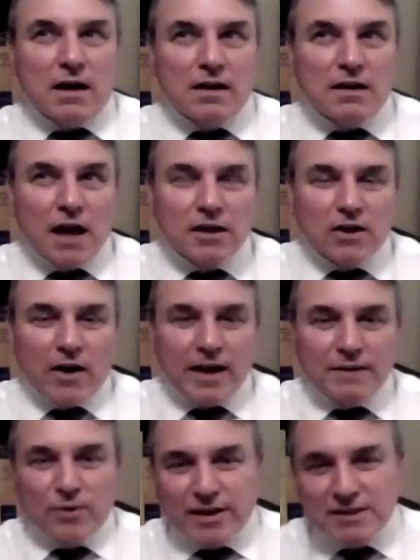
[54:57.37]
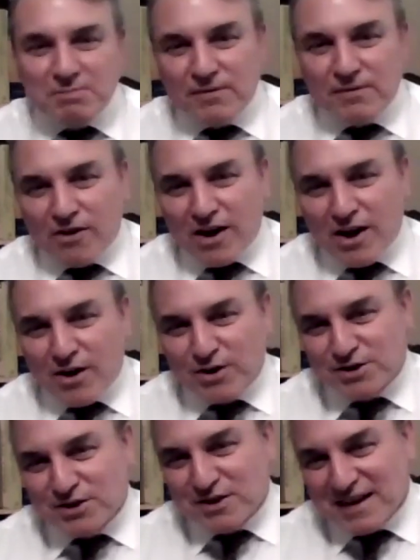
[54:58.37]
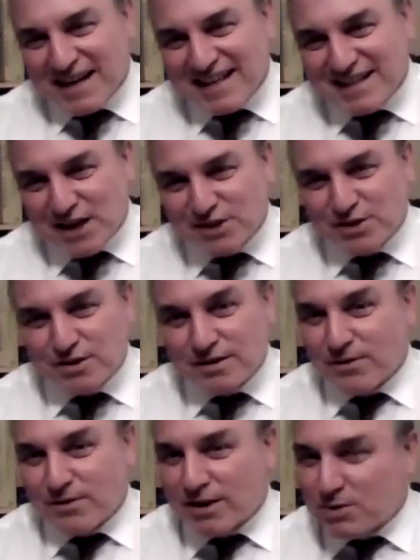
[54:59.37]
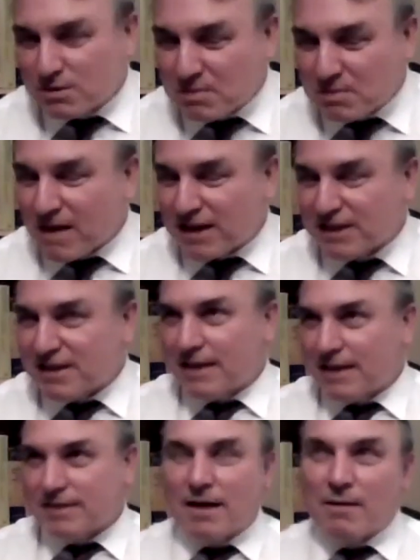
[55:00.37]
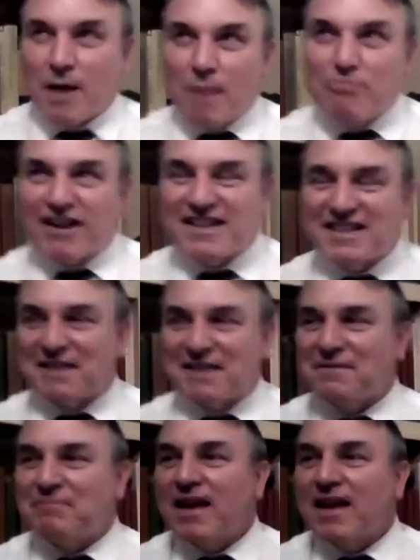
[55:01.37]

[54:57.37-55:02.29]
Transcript: luddite voice before I answer in Chesterton's voice, which would be much less uh, abrasive.